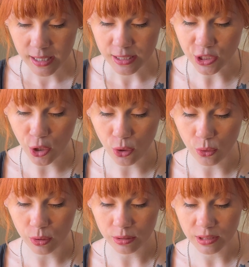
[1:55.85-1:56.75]

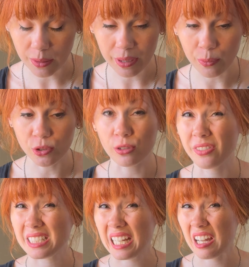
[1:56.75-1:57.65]
So some people don't
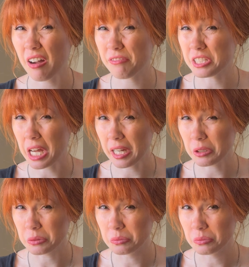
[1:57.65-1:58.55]
even take off the
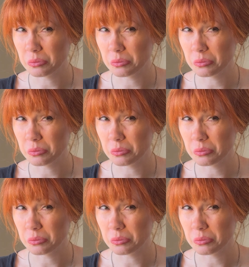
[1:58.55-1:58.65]
dial